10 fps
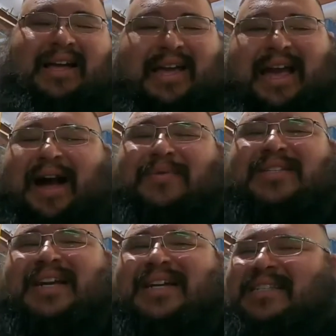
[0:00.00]
Okay, I
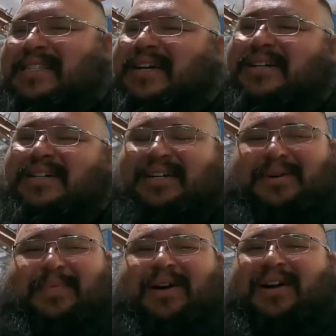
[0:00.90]
wasn't gonna sell
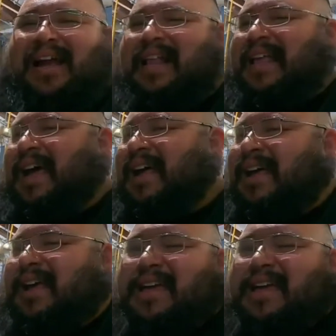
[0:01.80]
a part like that